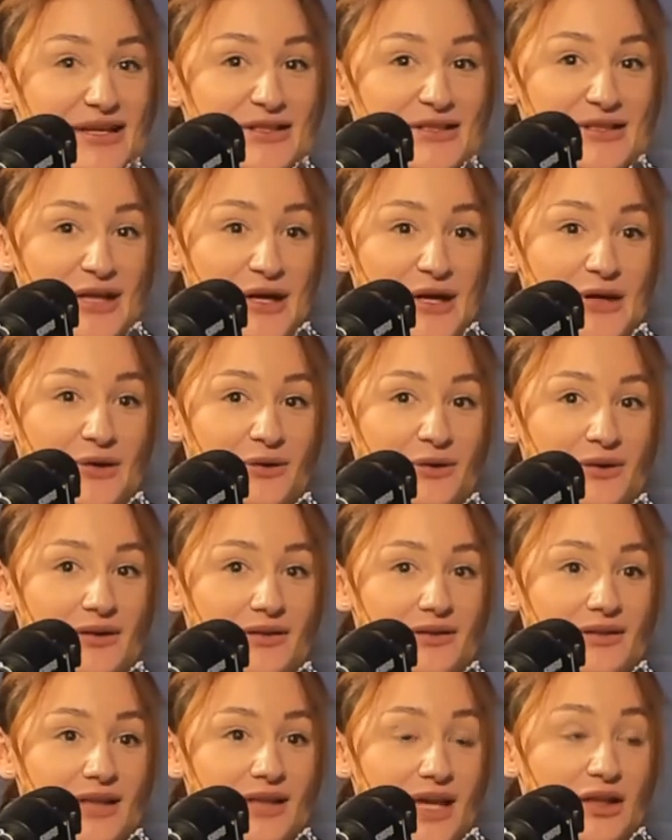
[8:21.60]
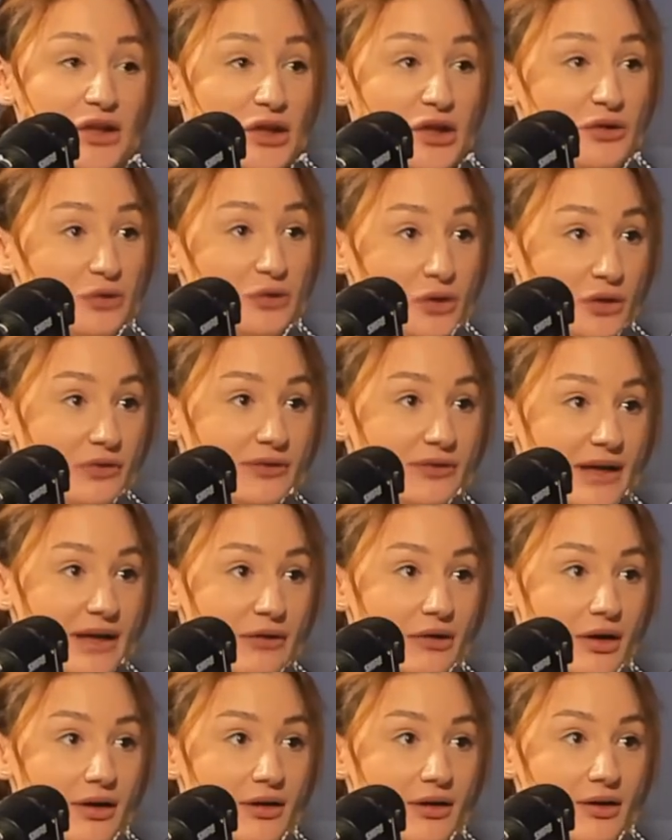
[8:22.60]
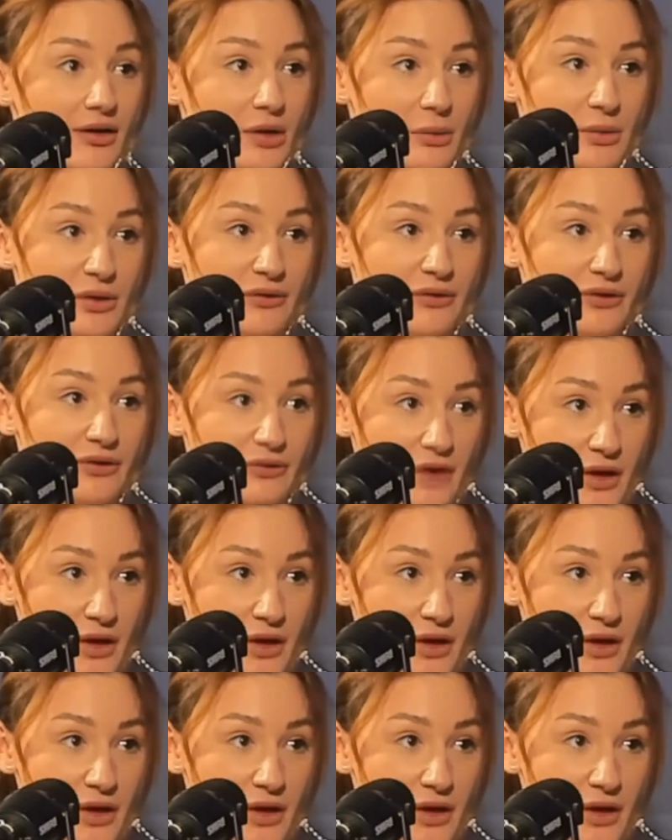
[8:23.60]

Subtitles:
So yeah, you've now got a company of your